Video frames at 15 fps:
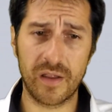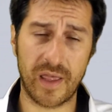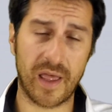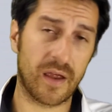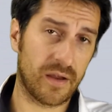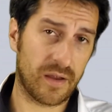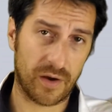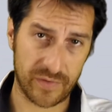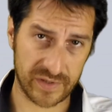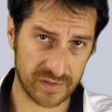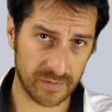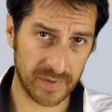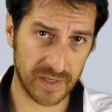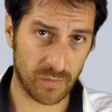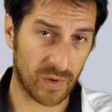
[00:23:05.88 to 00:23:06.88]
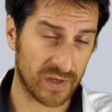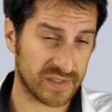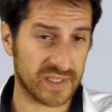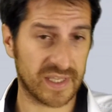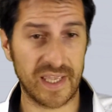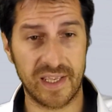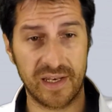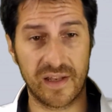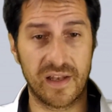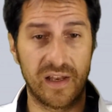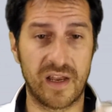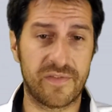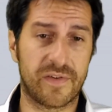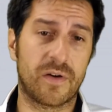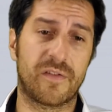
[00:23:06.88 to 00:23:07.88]
I'll resume it once again.
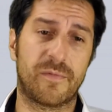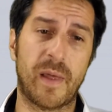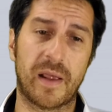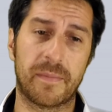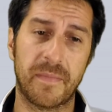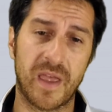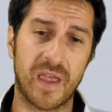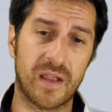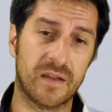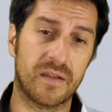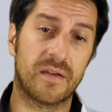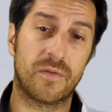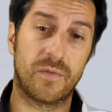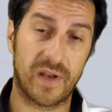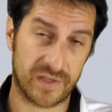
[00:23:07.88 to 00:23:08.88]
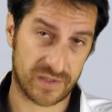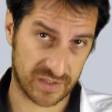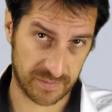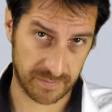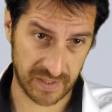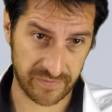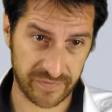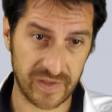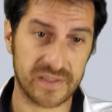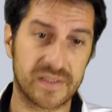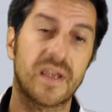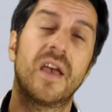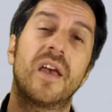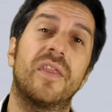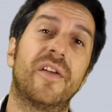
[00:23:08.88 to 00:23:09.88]
Level of blackmail, relationship
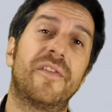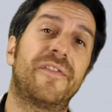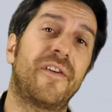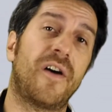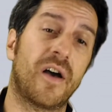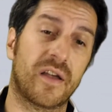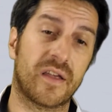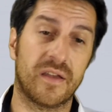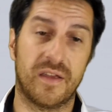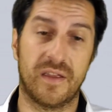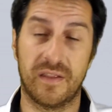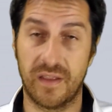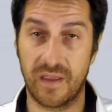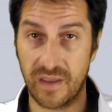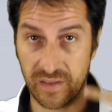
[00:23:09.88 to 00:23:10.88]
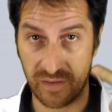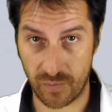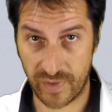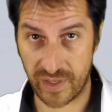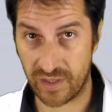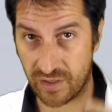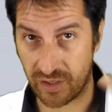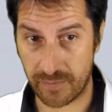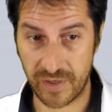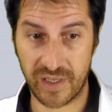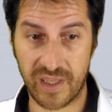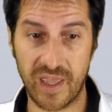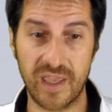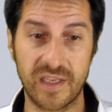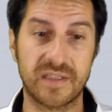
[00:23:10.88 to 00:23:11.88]
benefits, the fog in the way you
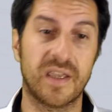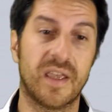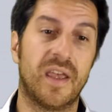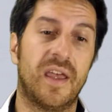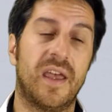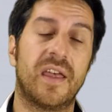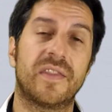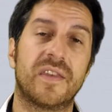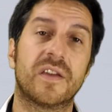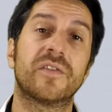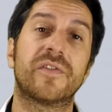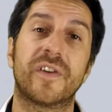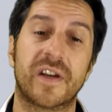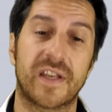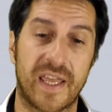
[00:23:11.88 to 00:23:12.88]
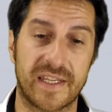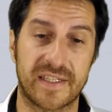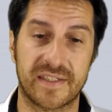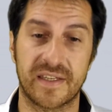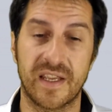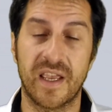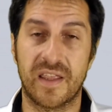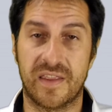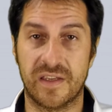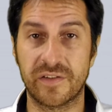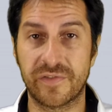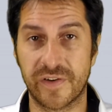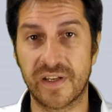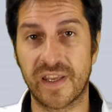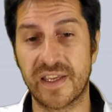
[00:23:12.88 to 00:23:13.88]
communicate, and the unfairness. The
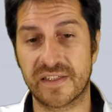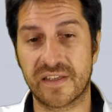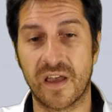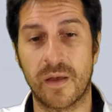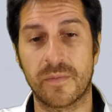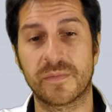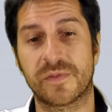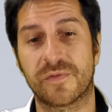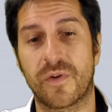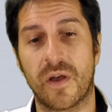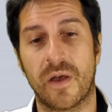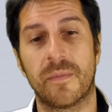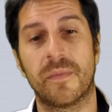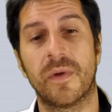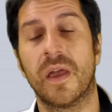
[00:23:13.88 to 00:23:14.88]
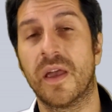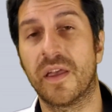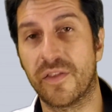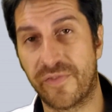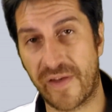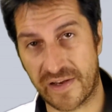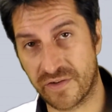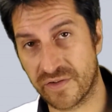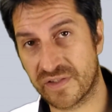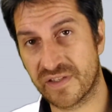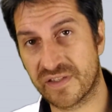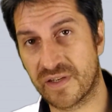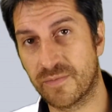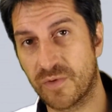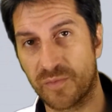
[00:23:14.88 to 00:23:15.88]
unfairness comes from the value
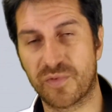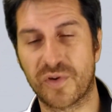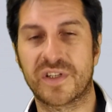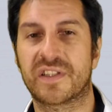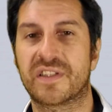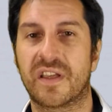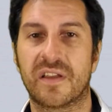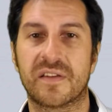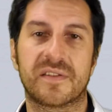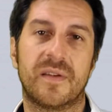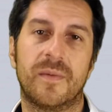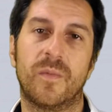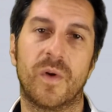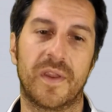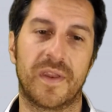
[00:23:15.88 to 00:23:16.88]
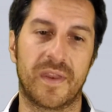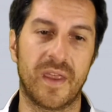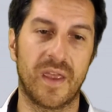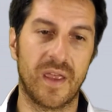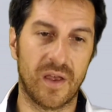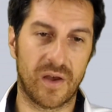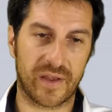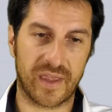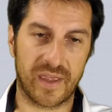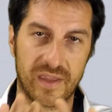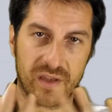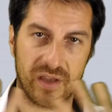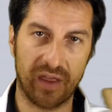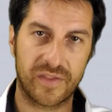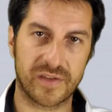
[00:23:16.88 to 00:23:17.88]
system you're projecting on someone. Okay,
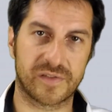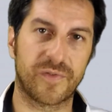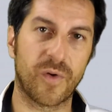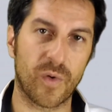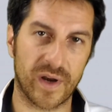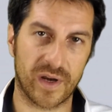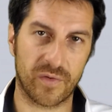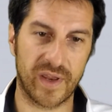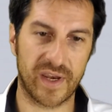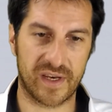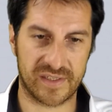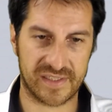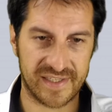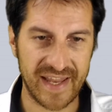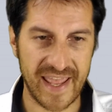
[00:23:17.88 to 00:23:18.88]
you got these 4 ingredients.